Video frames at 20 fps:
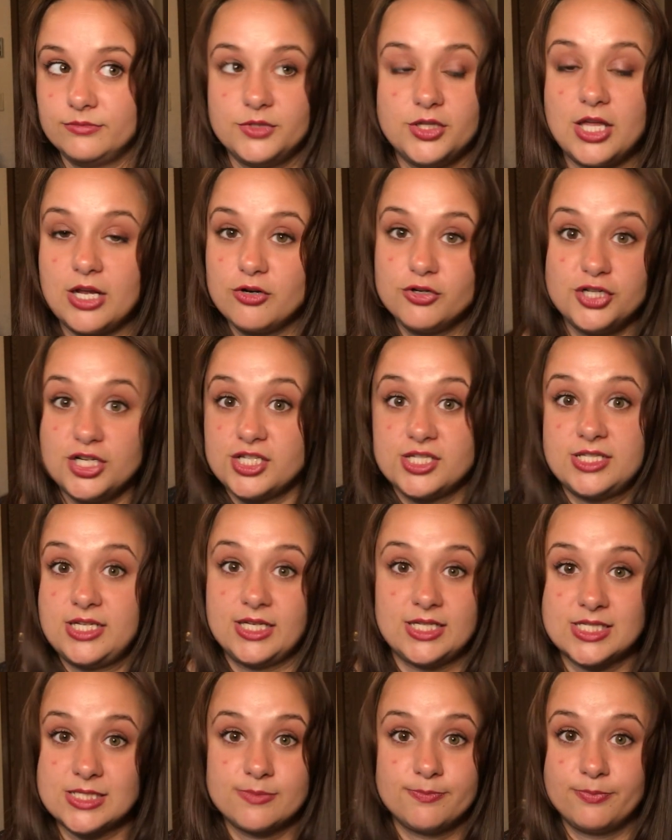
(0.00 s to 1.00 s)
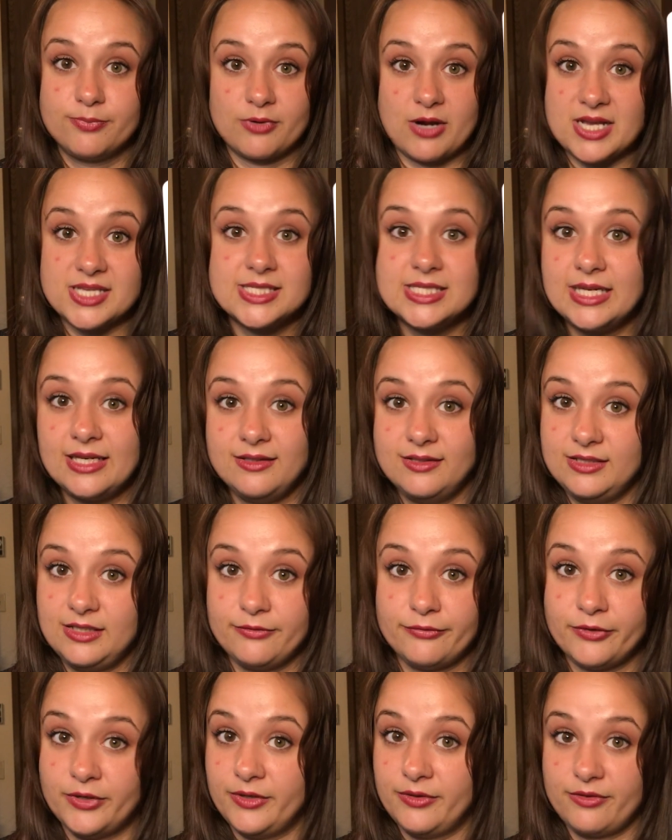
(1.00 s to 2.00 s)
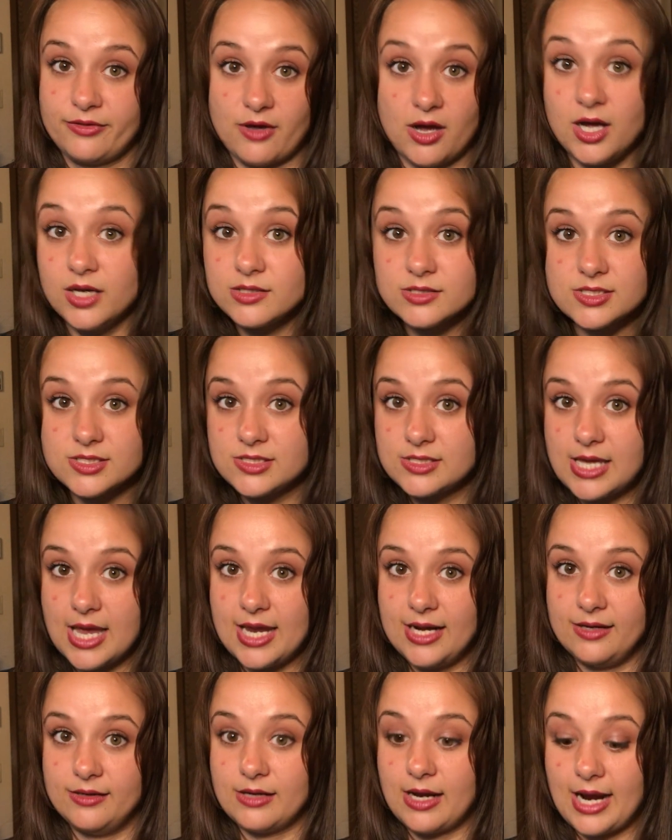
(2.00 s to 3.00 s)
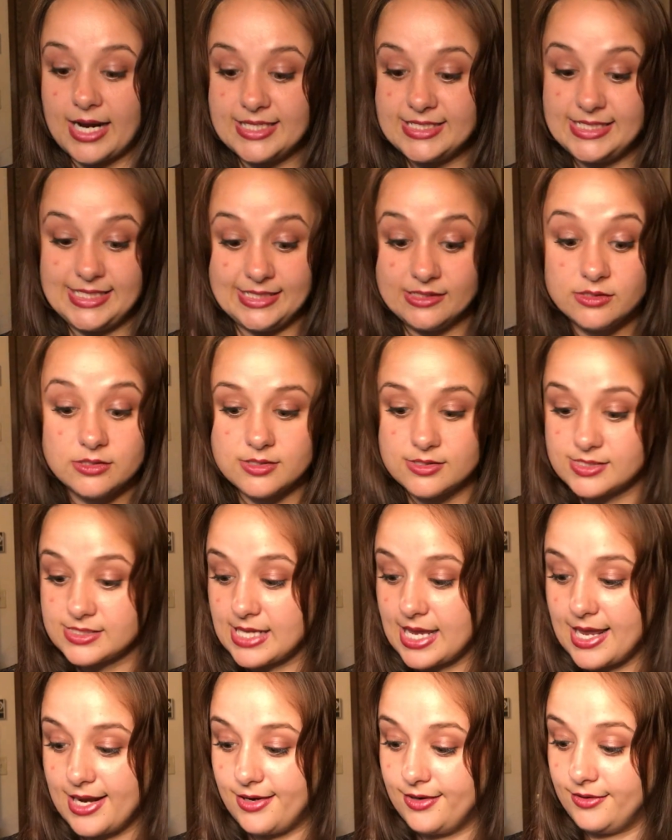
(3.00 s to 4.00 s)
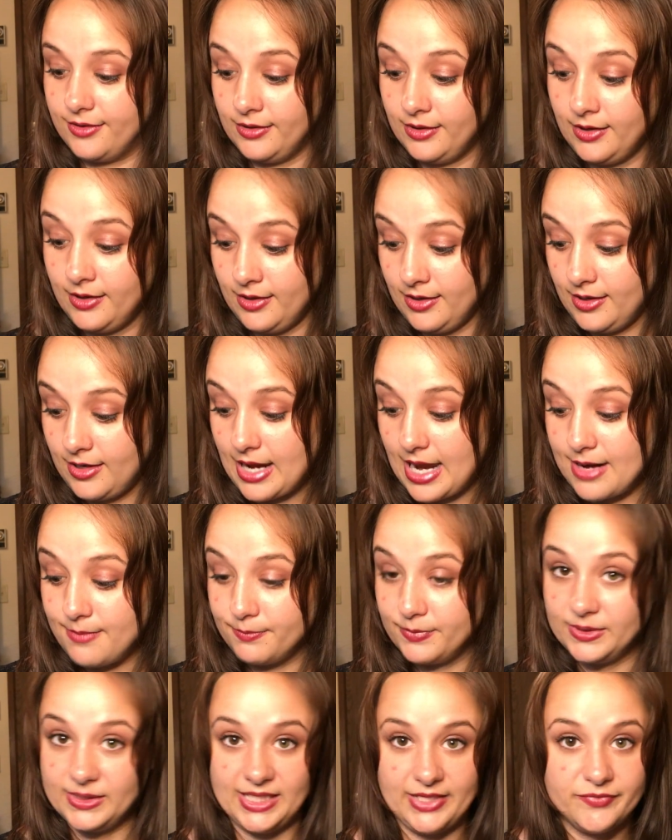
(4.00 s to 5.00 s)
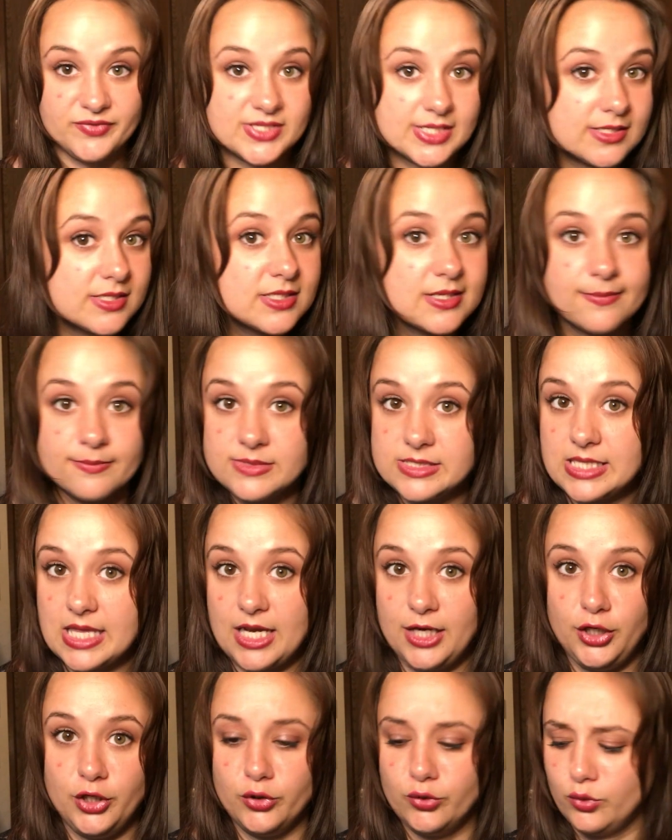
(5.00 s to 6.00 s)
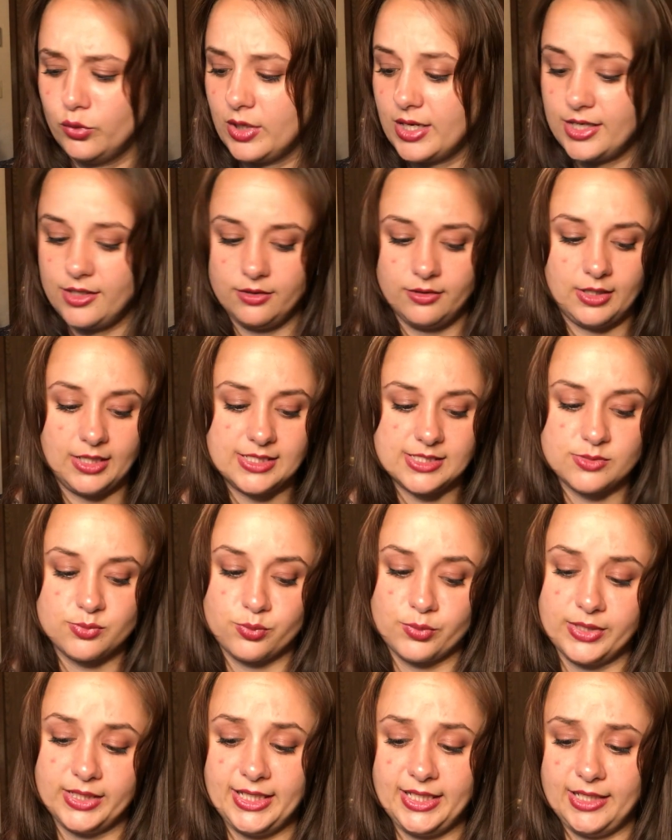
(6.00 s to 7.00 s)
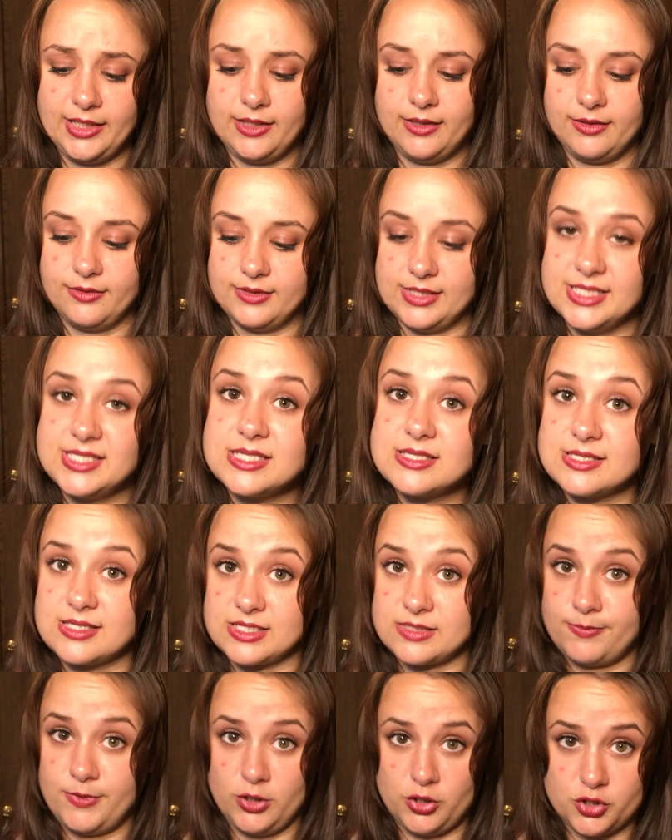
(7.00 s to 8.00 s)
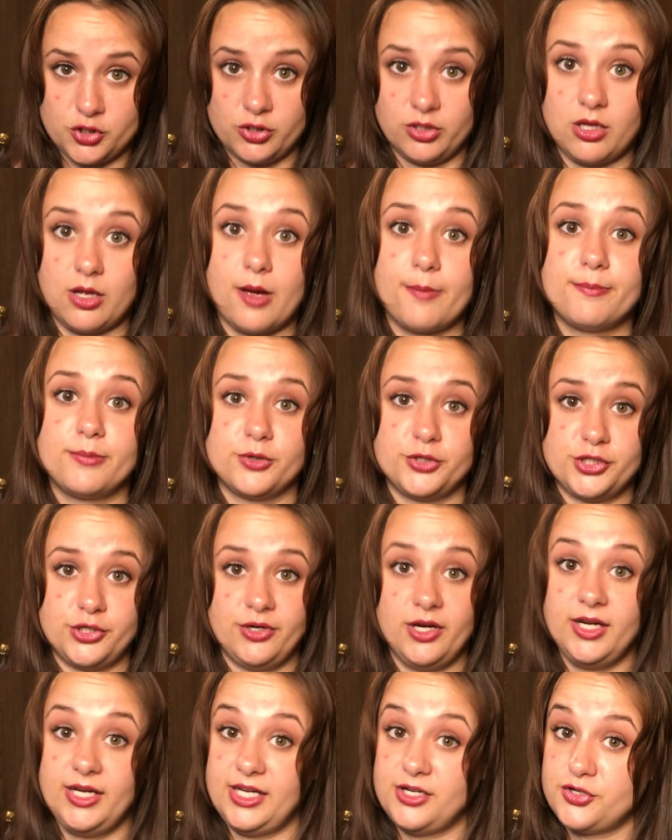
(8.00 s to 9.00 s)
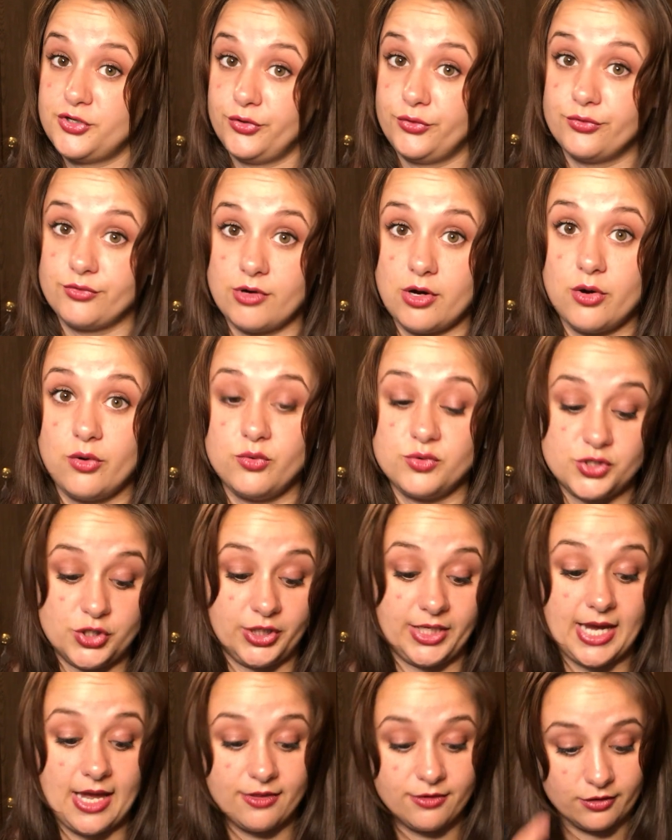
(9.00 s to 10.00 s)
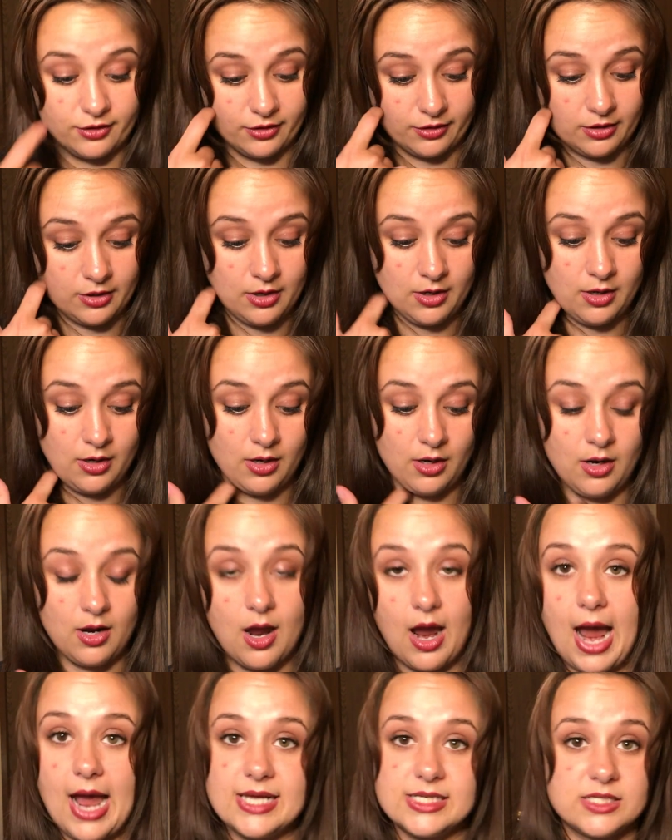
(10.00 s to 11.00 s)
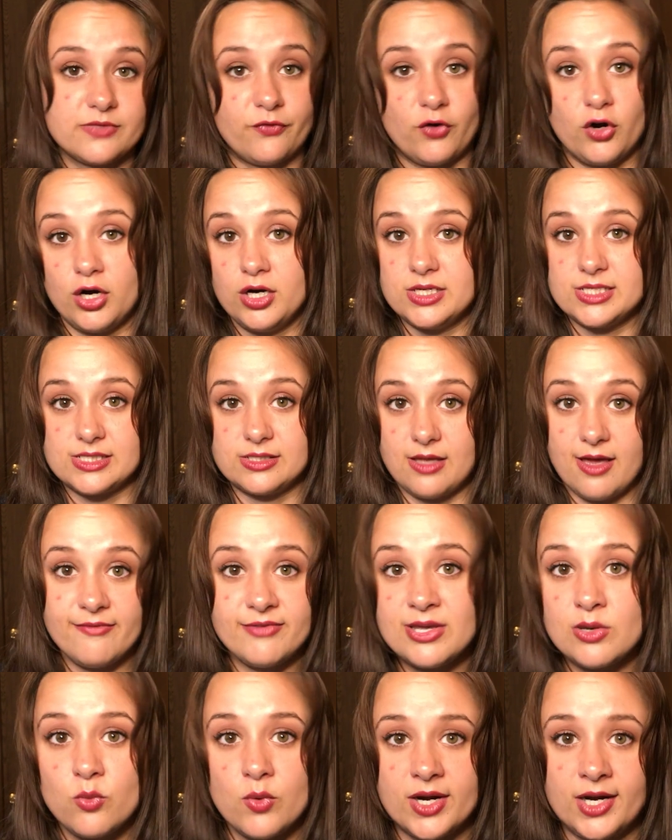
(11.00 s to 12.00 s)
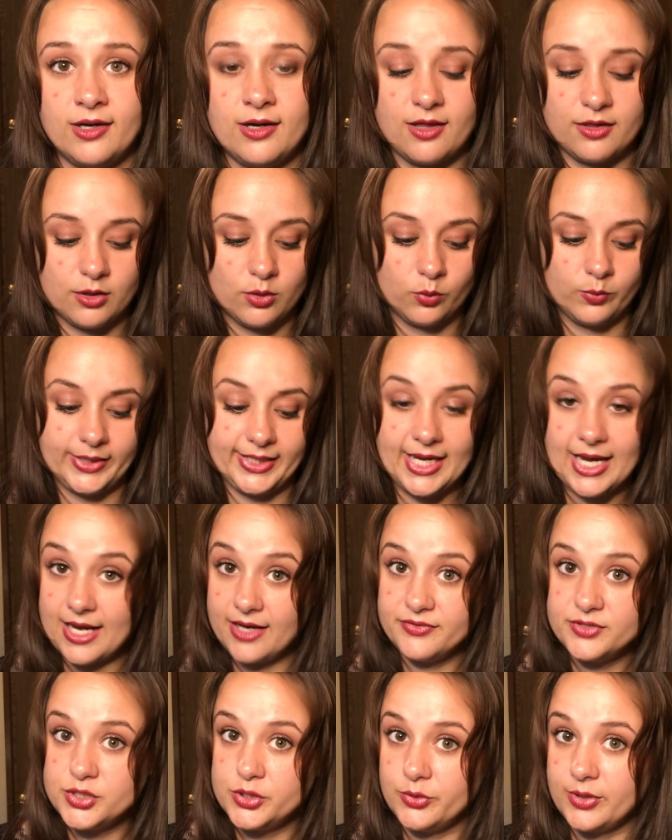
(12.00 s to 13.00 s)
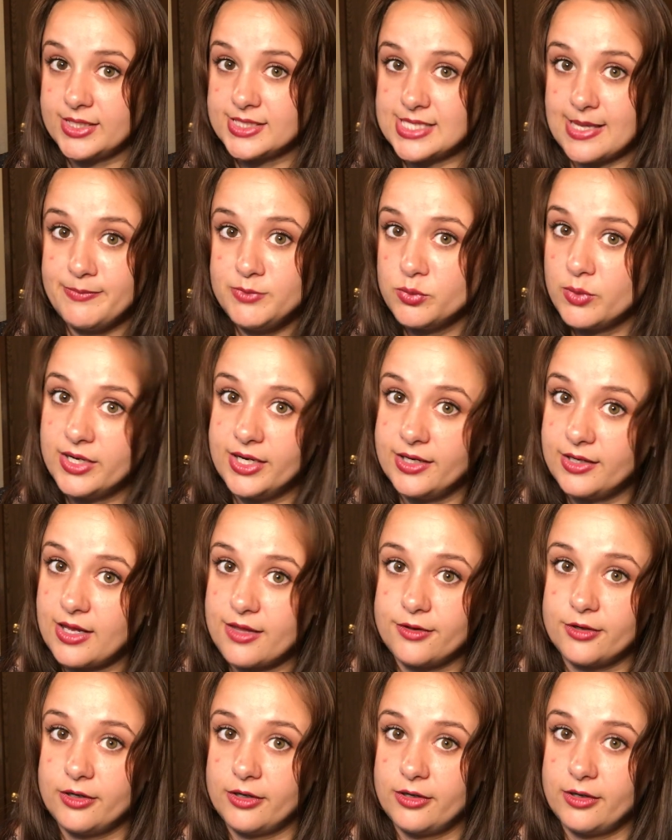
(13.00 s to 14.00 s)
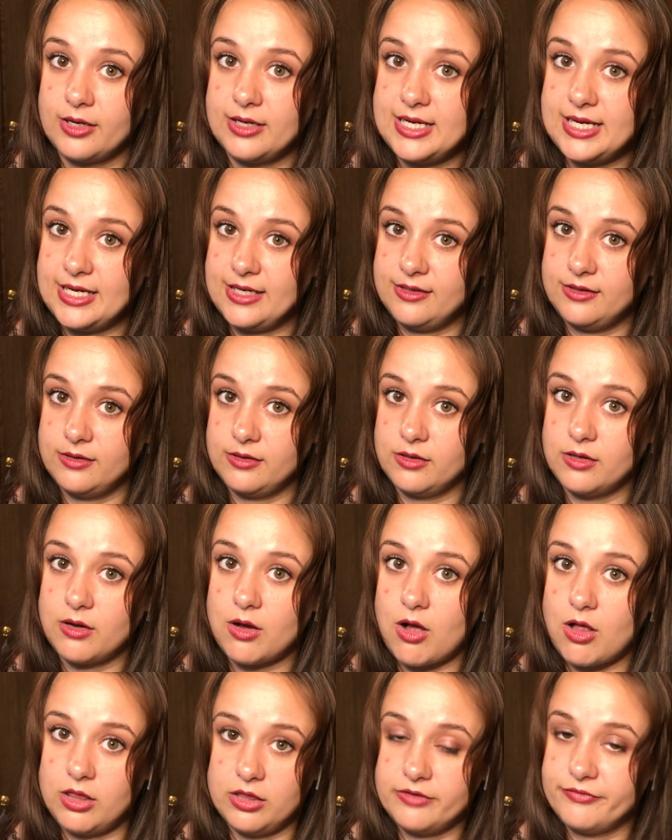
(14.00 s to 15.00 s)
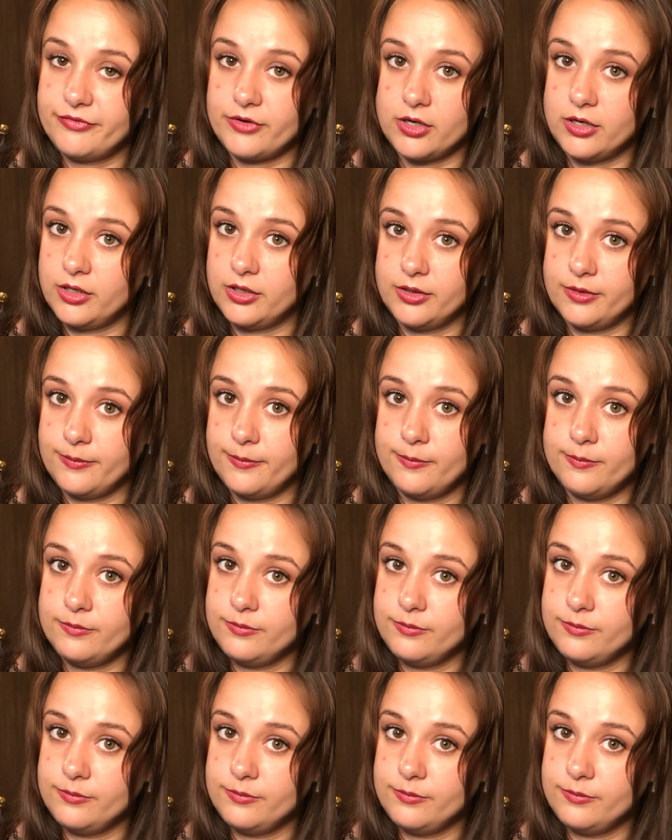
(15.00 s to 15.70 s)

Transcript: they're just expressing different thoughts and ideals and belief systems than you, and it's really, this is a spiritual opportunity to grow together. As far as loving one another, we have to accept one another in all of our